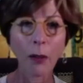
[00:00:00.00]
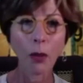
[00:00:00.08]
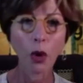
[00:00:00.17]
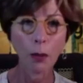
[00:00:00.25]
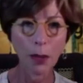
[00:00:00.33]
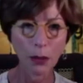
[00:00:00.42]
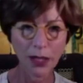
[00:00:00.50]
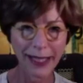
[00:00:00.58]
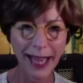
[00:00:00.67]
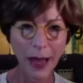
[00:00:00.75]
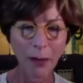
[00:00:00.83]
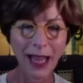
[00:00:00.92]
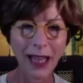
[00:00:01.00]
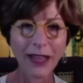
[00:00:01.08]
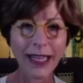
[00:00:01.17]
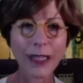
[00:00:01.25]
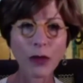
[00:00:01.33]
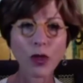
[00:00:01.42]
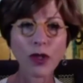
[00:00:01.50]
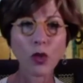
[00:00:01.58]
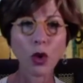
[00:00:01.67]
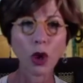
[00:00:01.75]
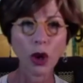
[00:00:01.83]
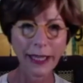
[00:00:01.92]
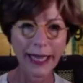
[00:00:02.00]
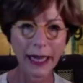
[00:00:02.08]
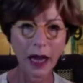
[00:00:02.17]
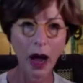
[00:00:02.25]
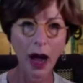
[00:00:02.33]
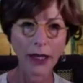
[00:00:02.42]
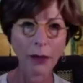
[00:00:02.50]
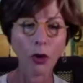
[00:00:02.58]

Poor People's Campaign that he was working on,